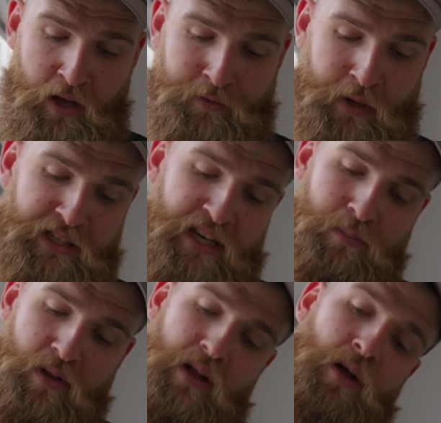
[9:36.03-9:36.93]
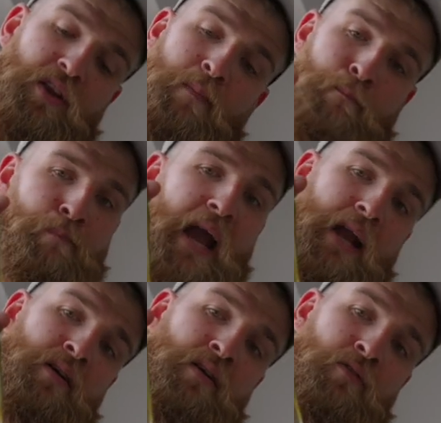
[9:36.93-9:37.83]
For example, on the
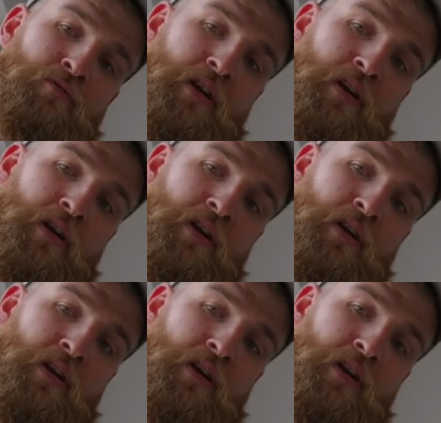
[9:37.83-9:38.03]
back, for